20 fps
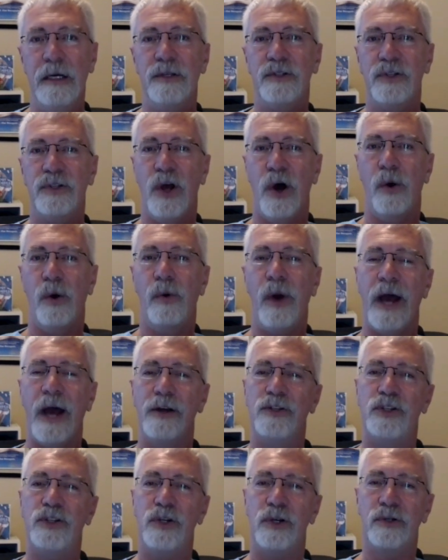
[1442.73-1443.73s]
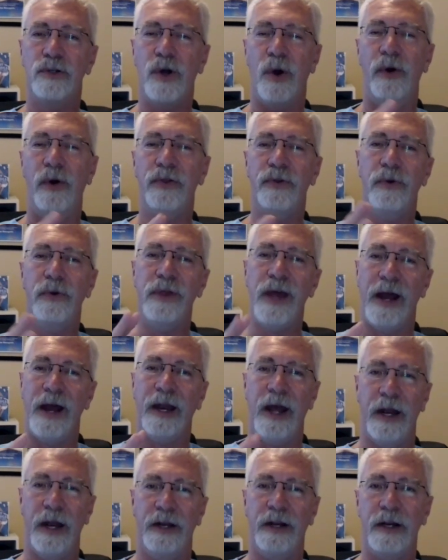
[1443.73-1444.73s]
So as you're going through
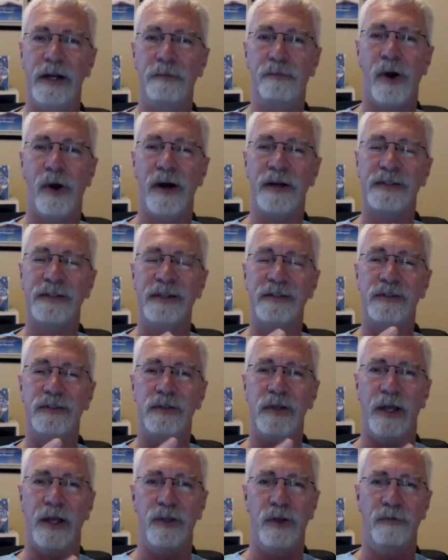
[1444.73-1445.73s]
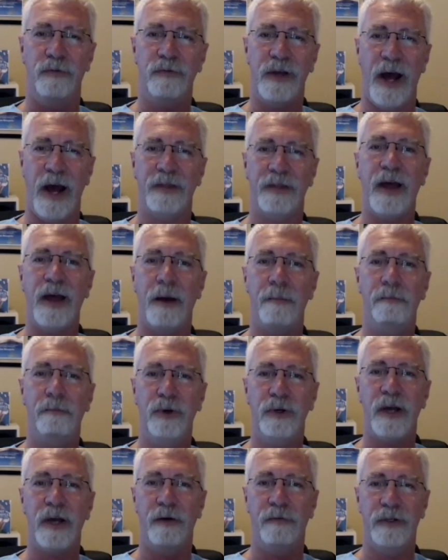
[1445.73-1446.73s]
that editing process and you've got that
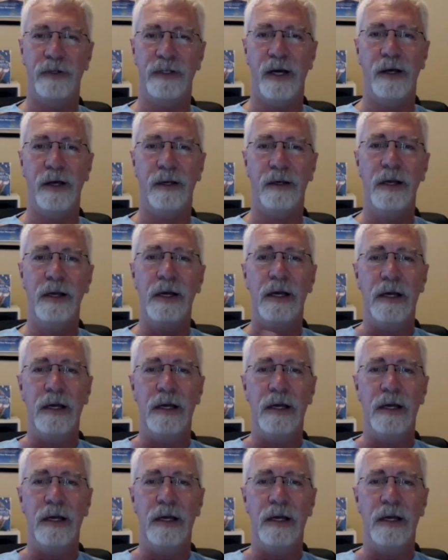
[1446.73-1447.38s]
book cover done,